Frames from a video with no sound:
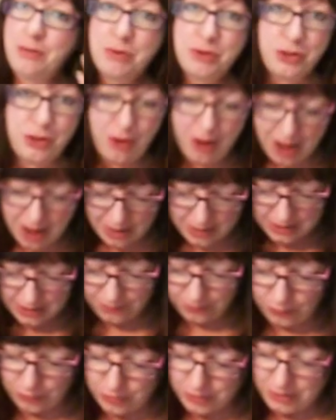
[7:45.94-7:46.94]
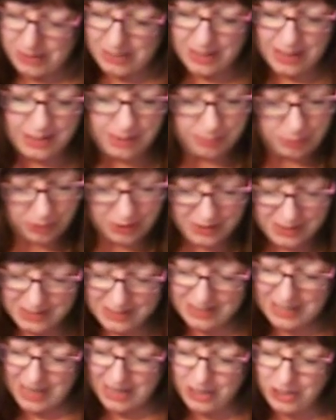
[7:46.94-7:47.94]
eat with your eyes first, and the
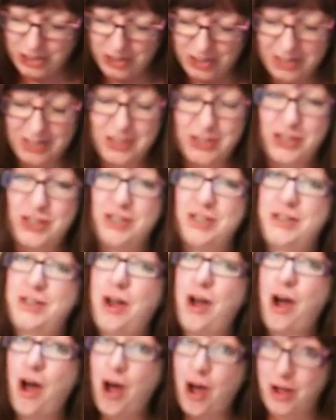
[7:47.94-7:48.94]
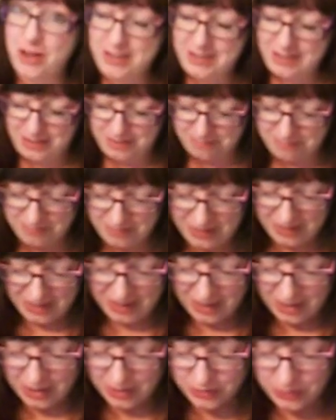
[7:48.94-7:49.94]
presentation is just awesome.
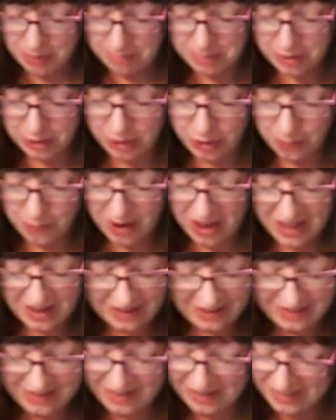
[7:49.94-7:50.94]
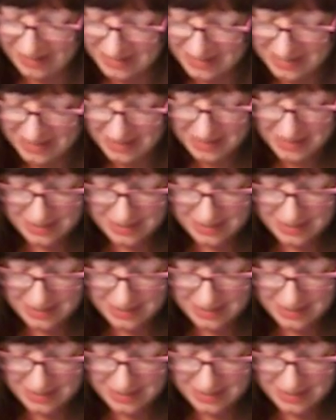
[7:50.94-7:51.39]
So I'm going to go ahead and cut into